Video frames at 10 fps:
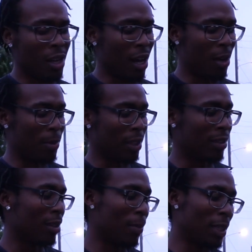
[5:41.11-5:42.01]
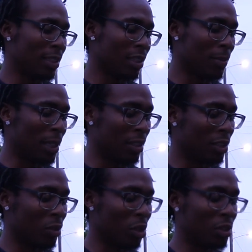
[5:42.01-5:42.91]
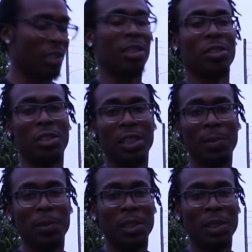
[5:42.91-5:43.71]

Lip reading: But the best thing about these rotors is that they're cheap